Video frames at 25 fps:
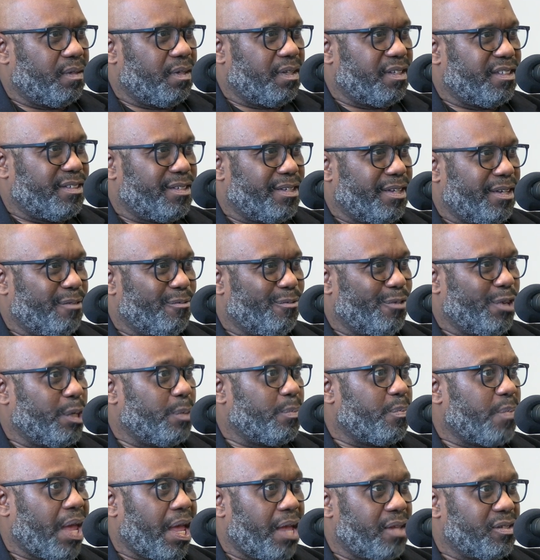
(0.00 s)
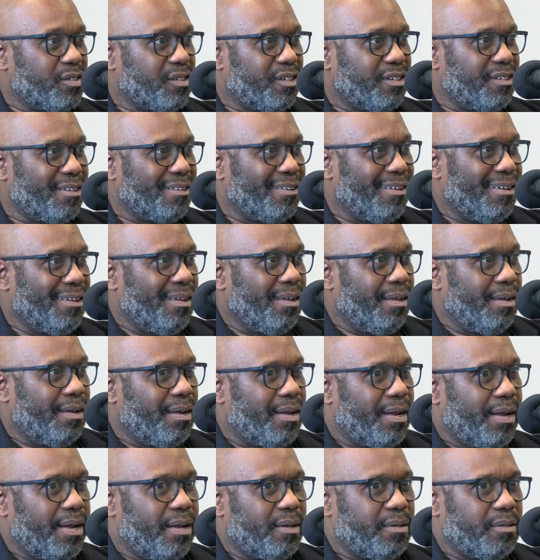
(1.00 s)
let's say, reimagining
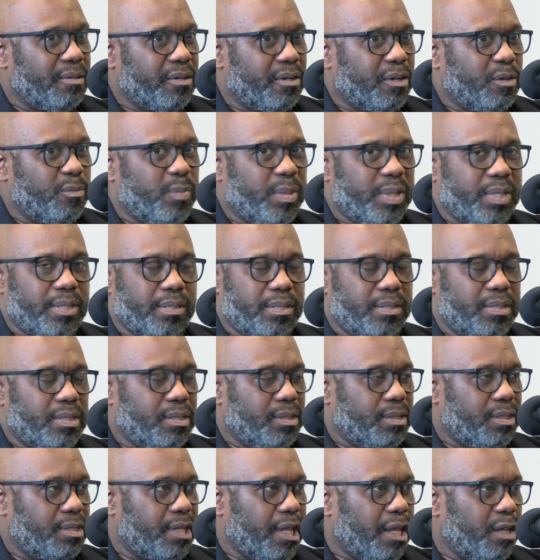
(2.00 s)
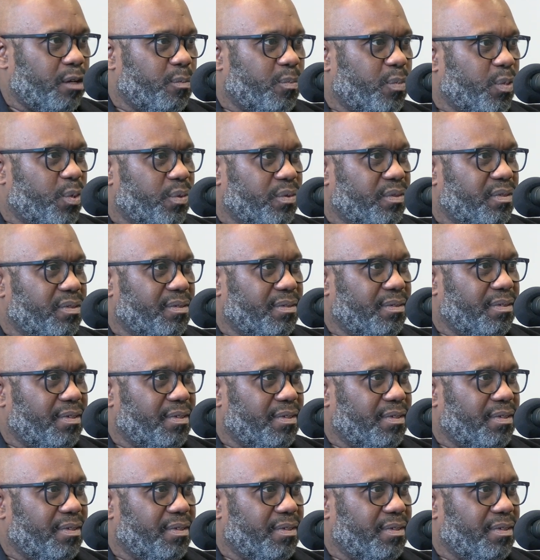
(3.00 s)
how there can be sustainable